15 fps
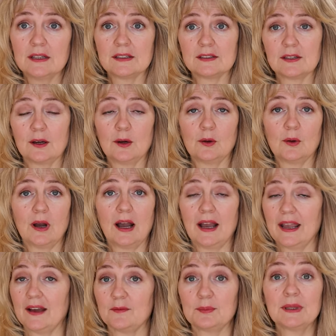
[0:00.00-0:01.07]
So
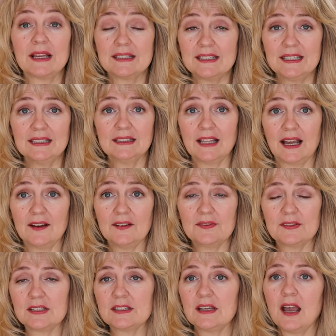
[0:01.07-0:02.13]
I have plenty
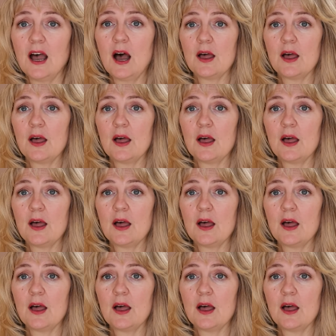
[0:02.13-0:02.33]
left.